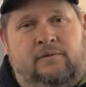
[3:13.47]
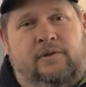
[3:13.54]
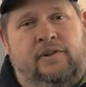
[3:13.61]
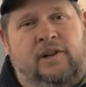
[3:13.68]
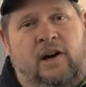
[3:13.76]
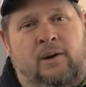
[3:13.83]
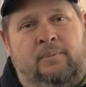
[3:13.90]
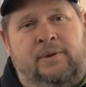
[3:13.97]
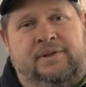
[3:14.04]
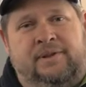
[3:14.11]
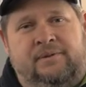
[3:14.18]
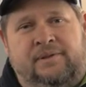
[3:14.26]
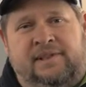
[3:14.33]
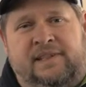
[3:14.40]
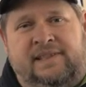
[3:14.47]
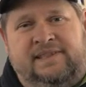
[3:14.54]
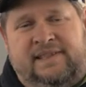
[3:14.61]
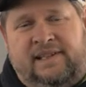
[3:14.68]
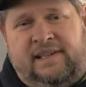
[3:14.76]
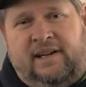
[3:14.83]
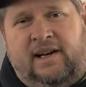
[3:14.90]
for the
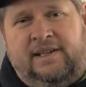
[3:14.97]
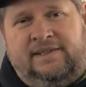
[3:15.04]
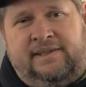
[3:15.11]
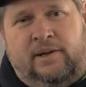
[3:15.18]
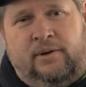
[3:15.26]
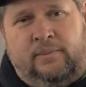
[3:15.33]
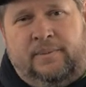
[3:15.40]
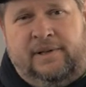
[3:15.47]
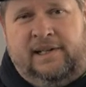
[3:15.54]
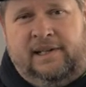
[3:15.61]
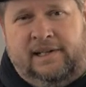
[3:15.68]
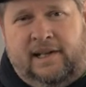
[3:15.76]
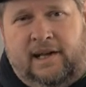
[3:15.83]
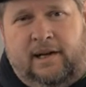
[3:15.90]
opportunities that God's opening